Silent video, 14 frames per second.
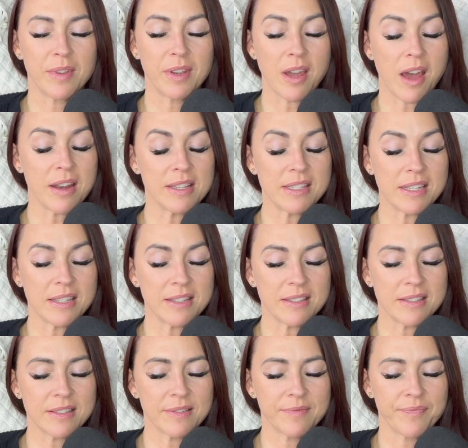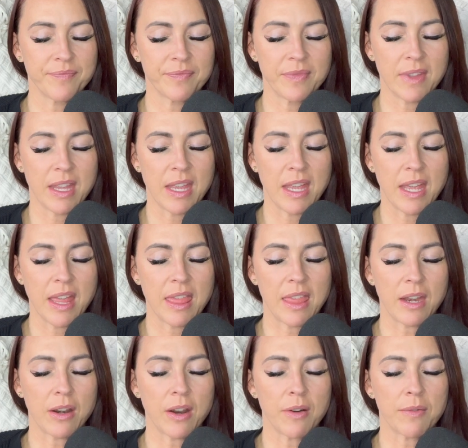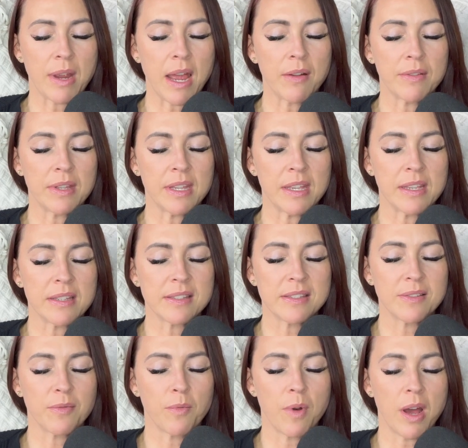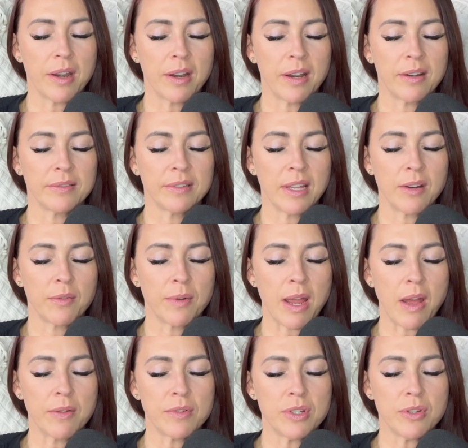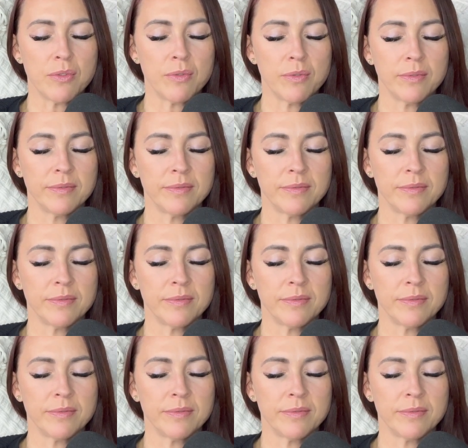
goddesses that are around this water and around you,